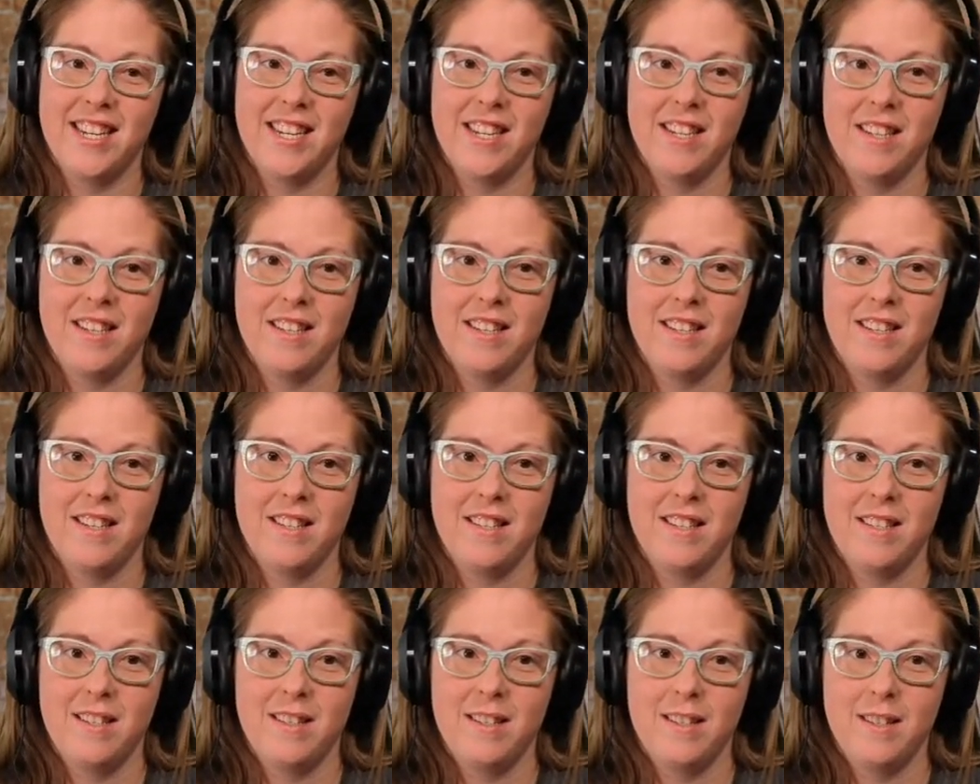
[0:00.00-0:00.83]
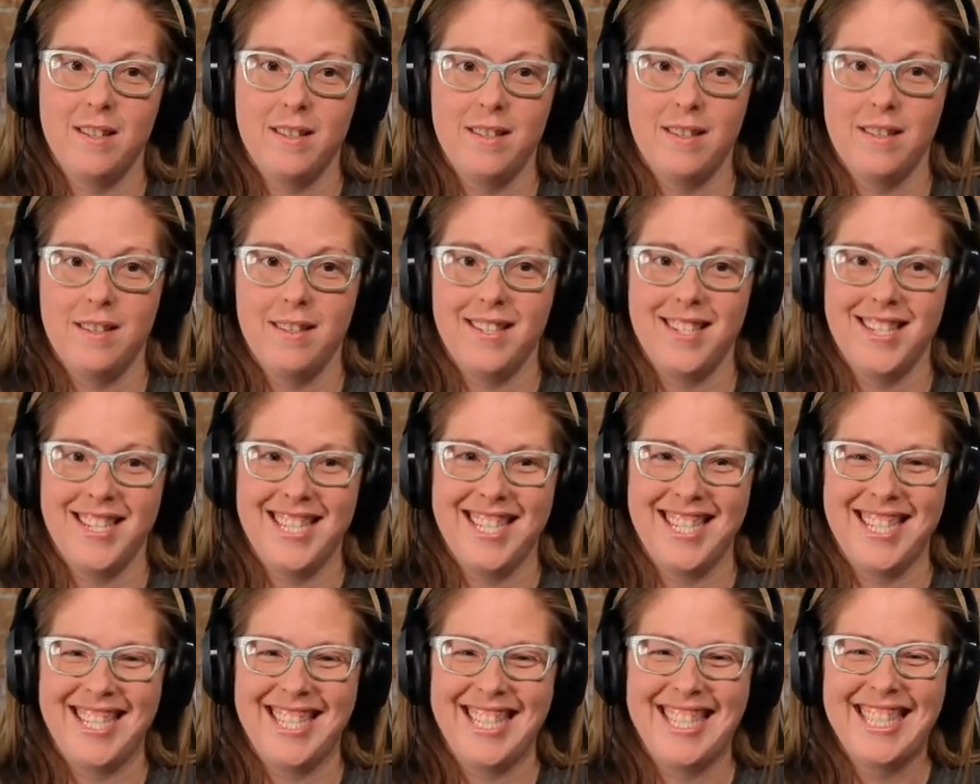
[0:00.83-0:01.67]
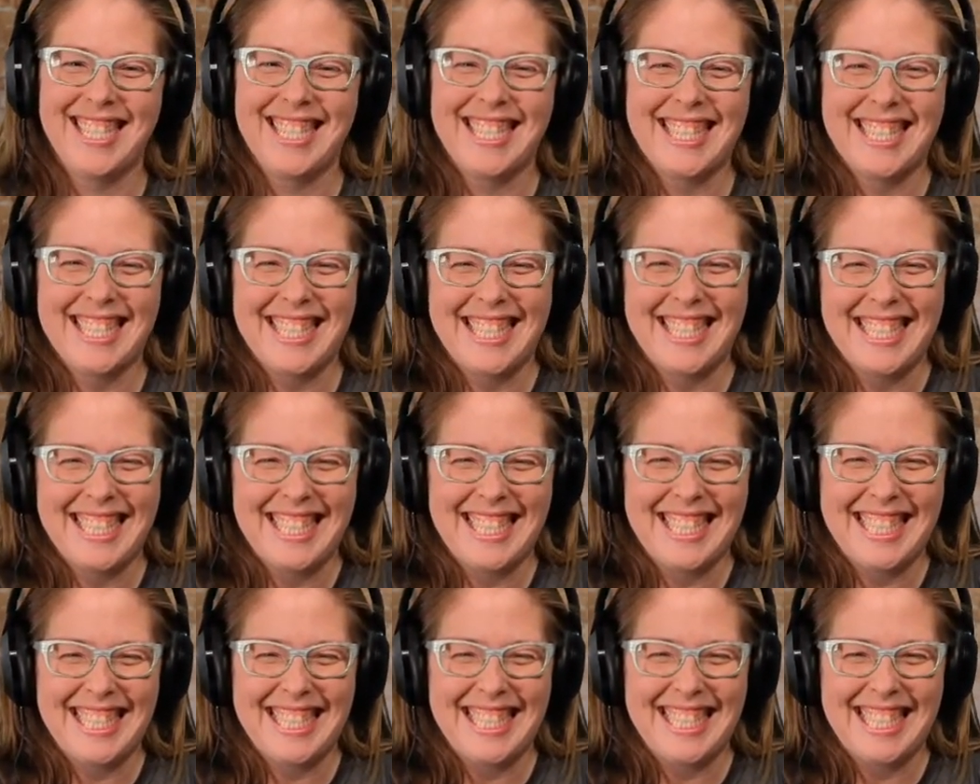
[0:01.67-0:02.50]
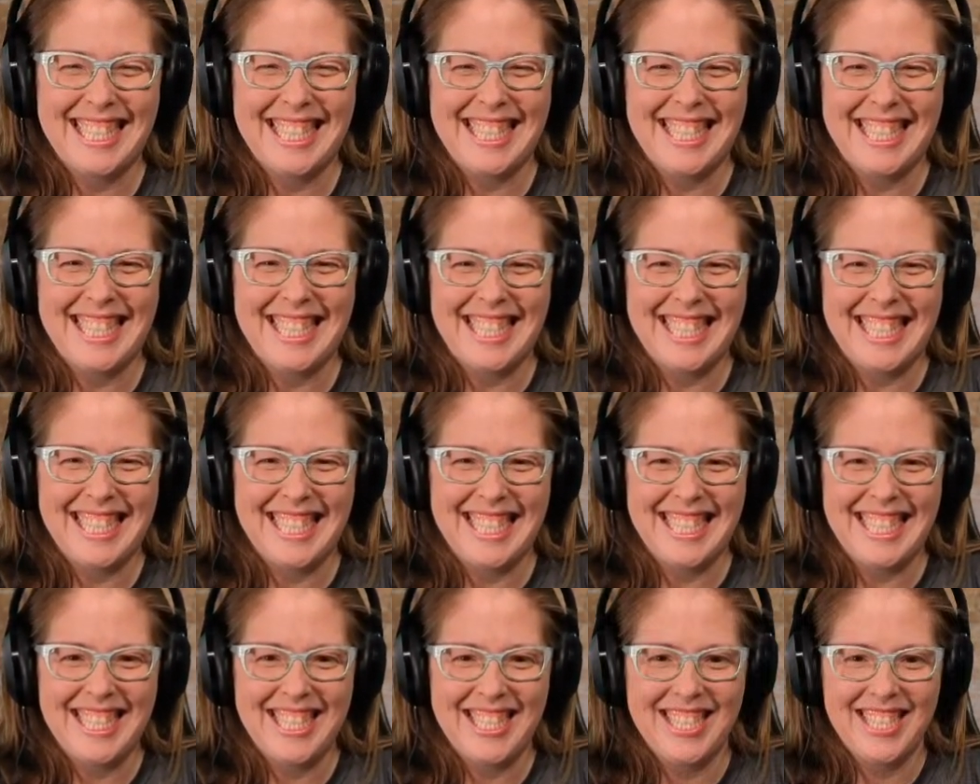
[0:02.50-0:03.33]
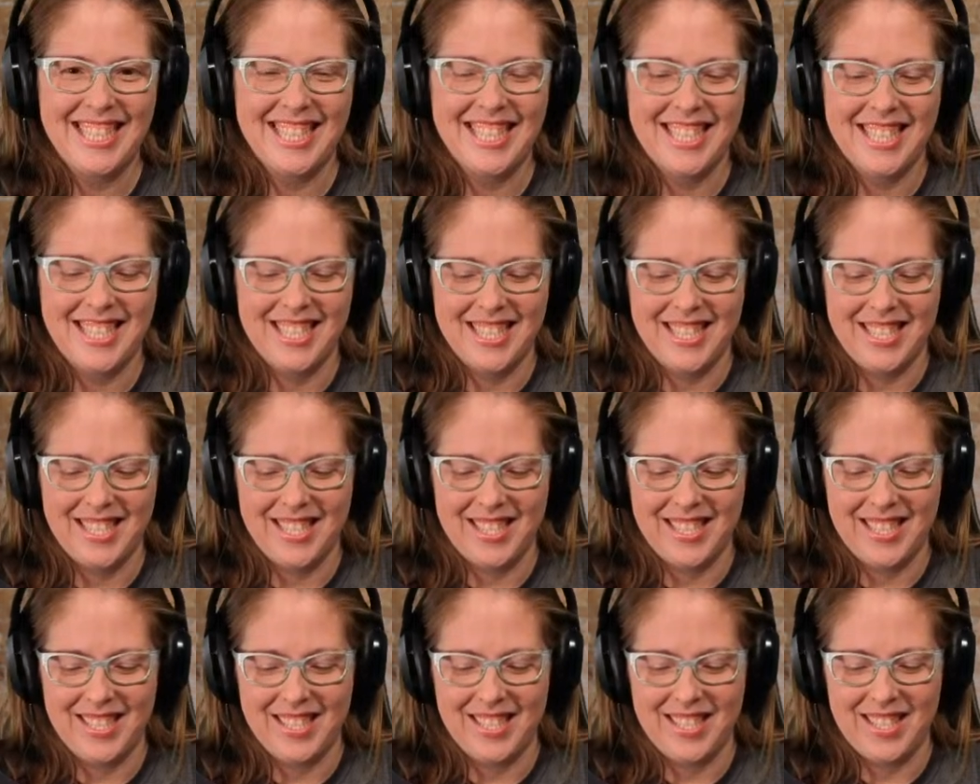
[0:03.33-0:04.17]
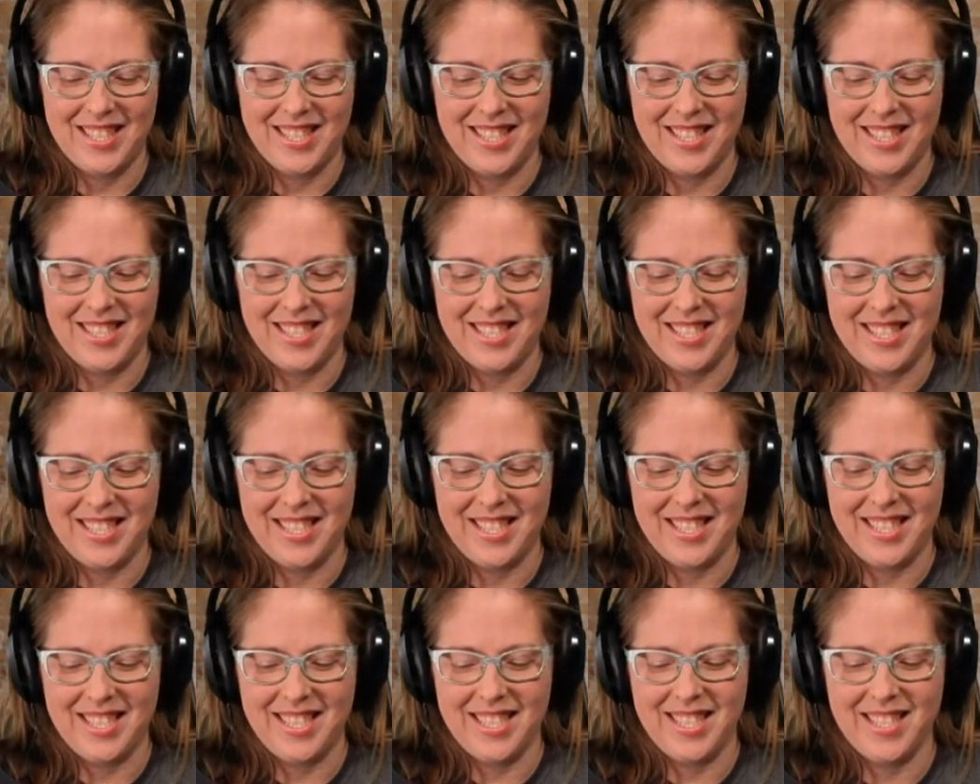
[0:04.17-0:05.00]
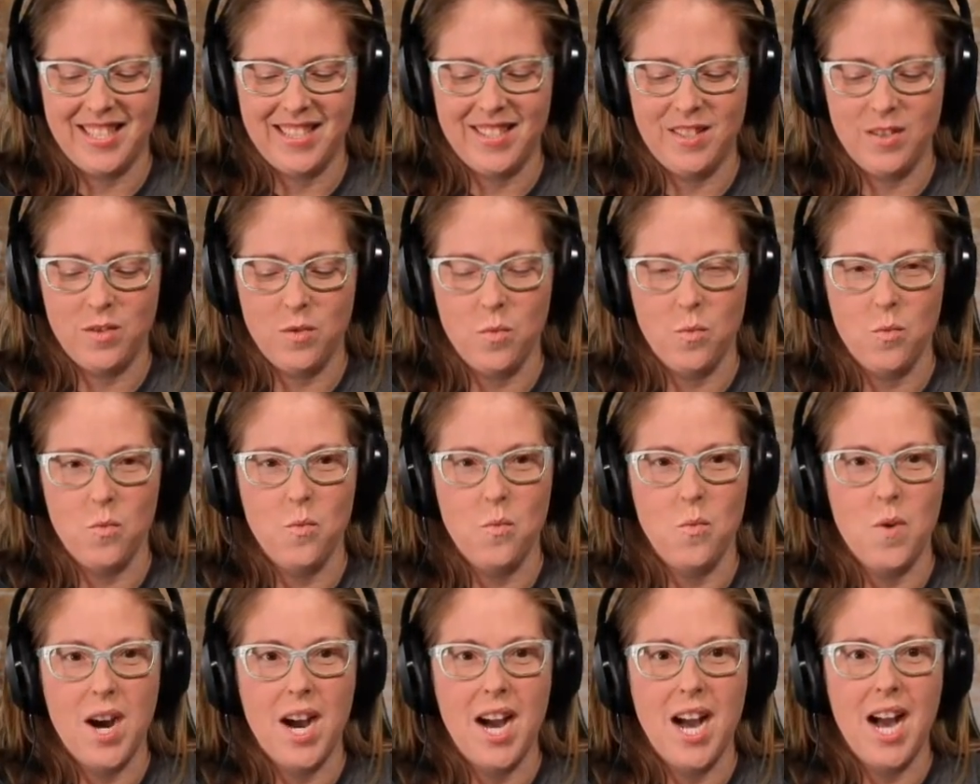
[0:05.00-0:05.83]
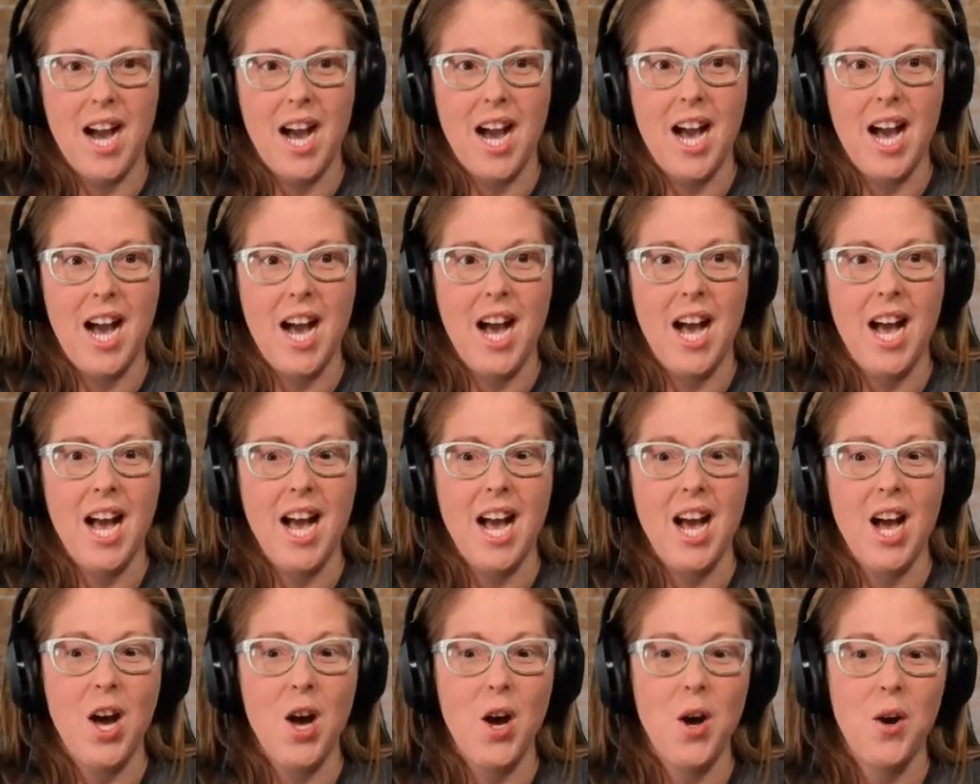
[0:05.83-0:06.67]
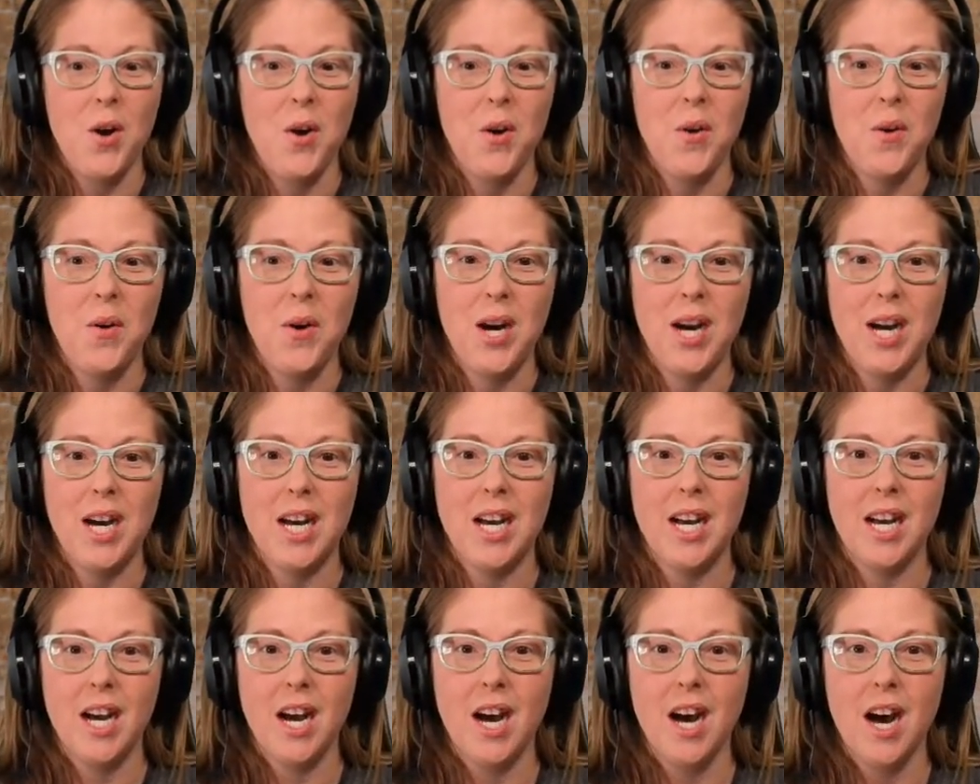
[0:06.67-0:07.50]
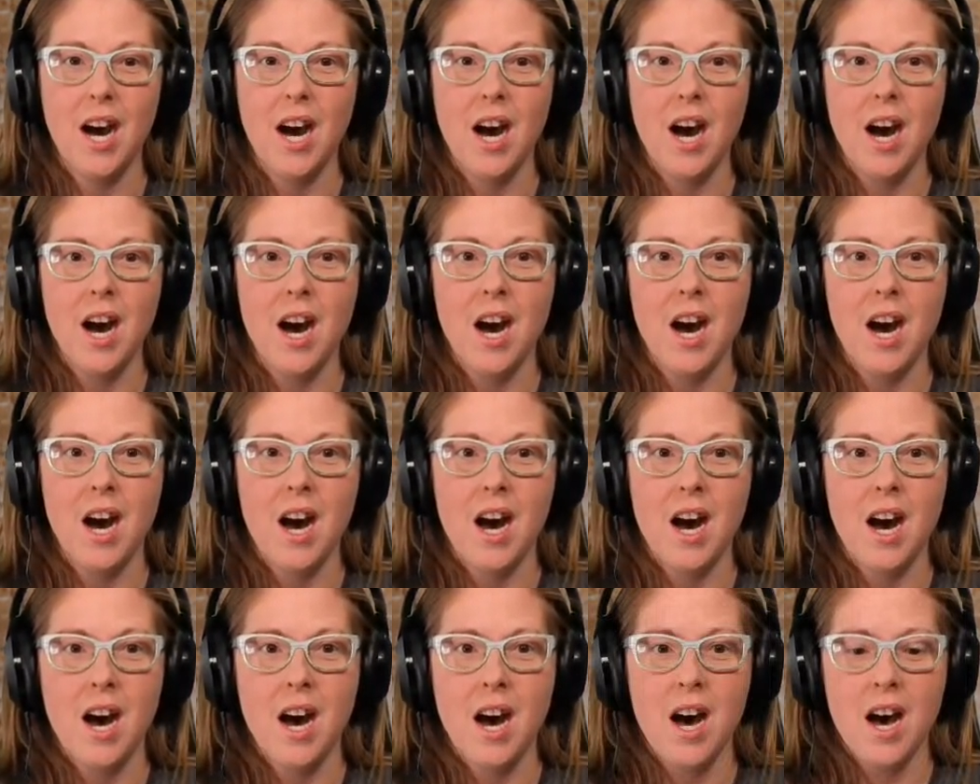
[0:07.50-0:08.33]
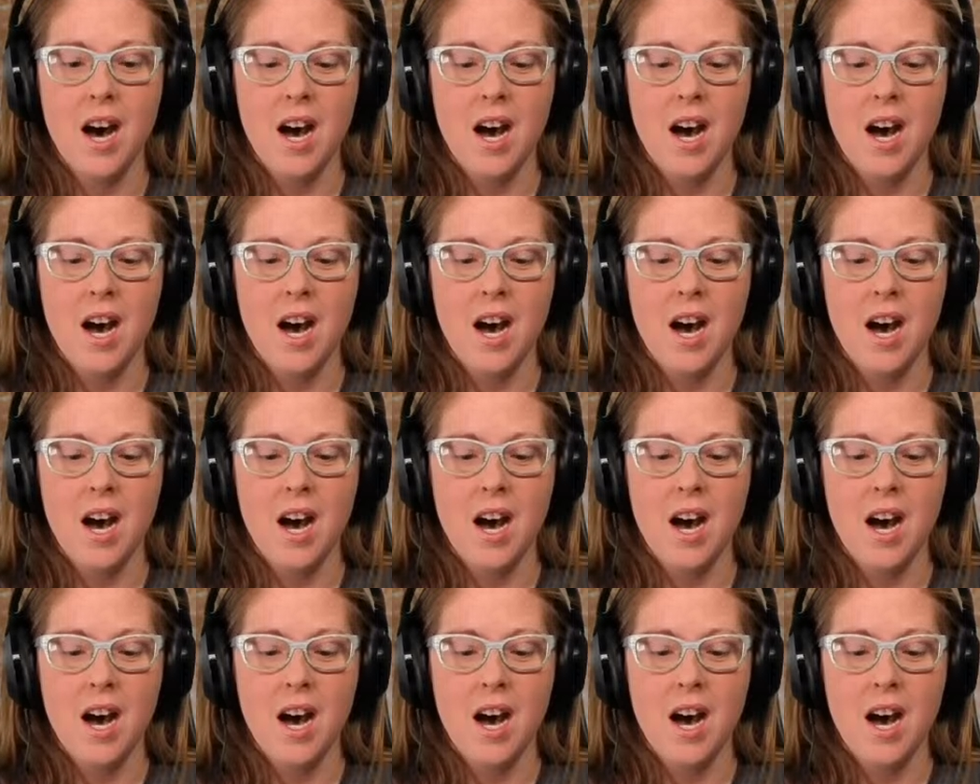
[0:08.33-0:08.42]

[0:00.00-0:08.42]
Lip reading: hating on. I don't hate hedgehogs. I just wish I lived in a world where hedgehogs didn't exist. Oh, I went there. Oh. No, they're adorable. I'm just kidding.